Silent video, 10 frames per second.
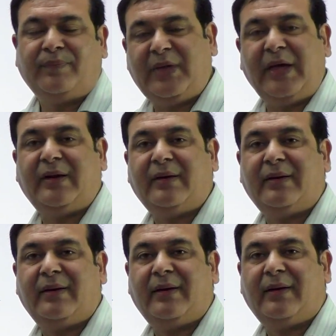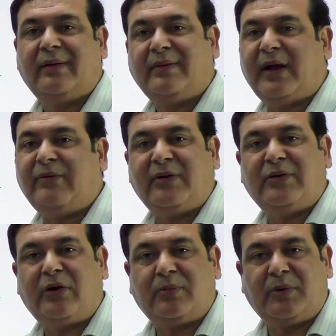then that was
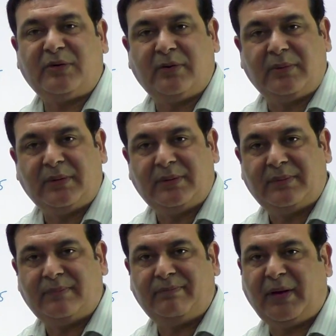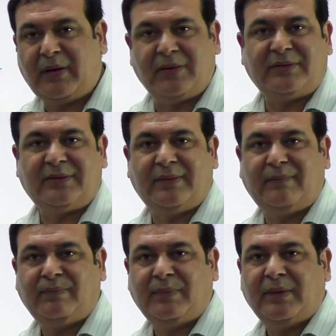not possible because
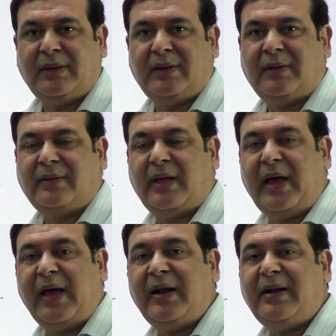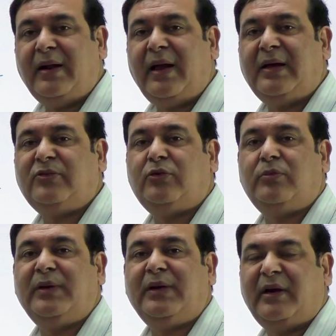the n has to
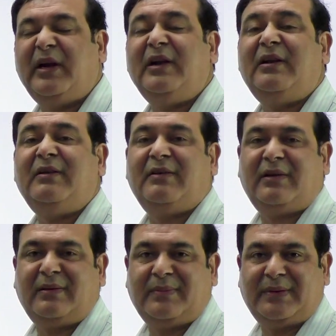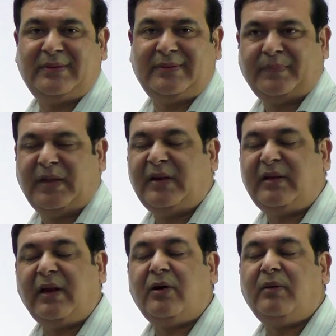be integer number. It
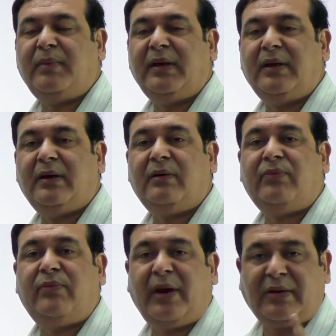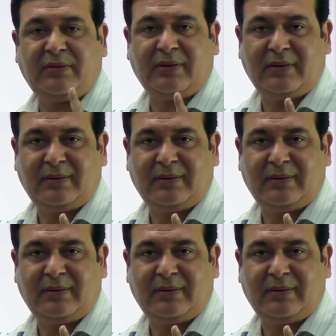cannot be a fraction.